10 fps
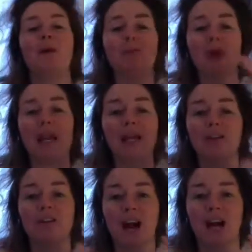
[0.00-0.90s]
brain
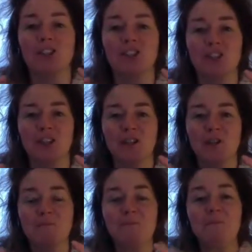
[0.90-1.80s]
crashed.
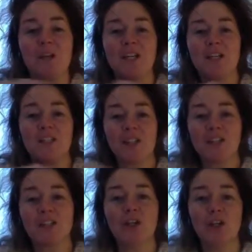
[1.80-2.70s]
And it started
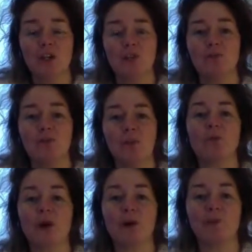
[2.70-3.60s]
to look for the
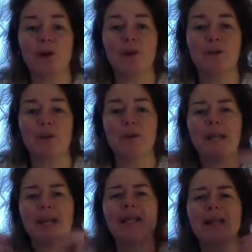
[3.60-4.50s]
right program. And
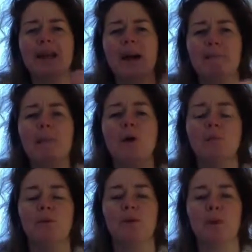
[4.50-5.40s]
in that
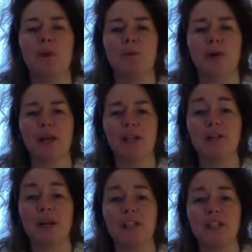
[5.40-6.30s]
moment where the brain
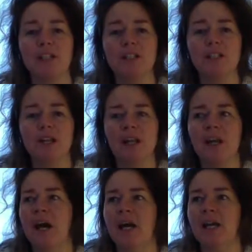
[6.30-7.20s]
crashes
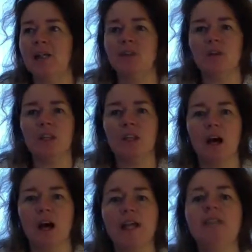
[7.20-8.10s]
and it's not
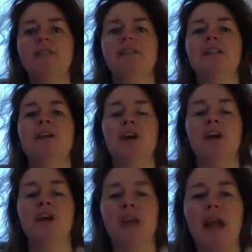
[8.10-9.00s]
aligned,
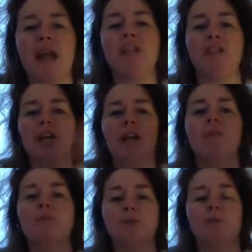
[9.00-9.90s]
the energy
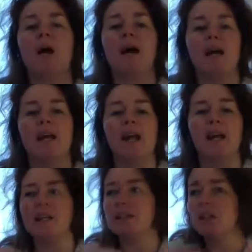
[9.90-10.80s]
comes away and
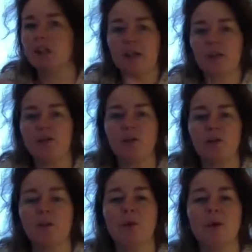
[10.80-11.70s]
it's looking for the
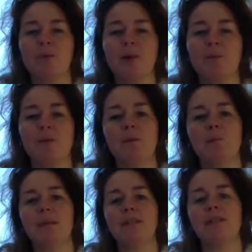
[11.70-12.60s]
right program. So it
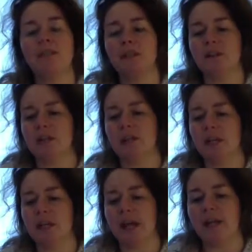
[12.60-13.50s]
means that
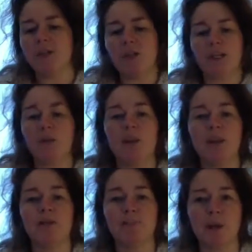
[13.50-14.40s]
the energy
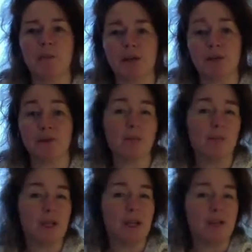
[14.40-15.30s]
within my muscles and my
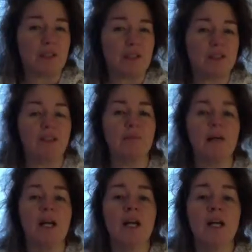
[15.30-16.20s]
nervous system,
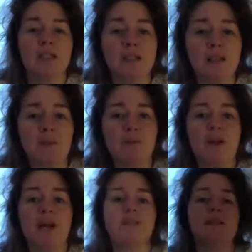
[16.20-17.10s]
some of it
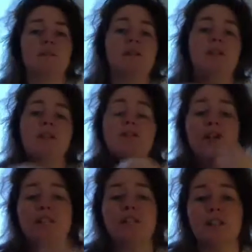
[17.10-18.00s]
has to be
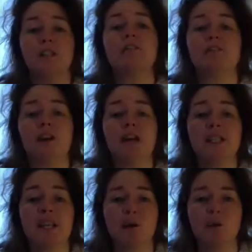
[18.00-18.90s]
diverted to find
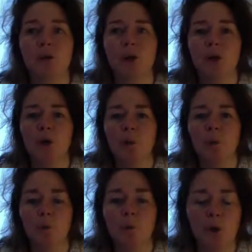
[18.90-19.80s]
out,
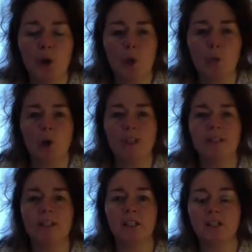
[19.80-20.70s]
you know, why did
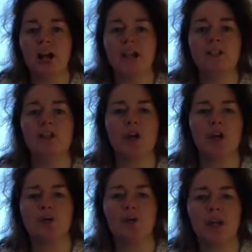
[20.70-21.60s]
I crash? No,
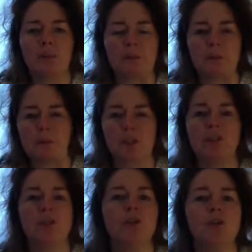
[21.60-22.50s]
your name's
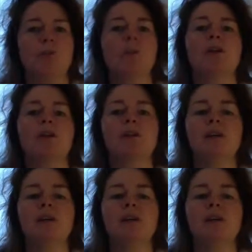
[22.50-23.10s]
Patricia and you're a woman.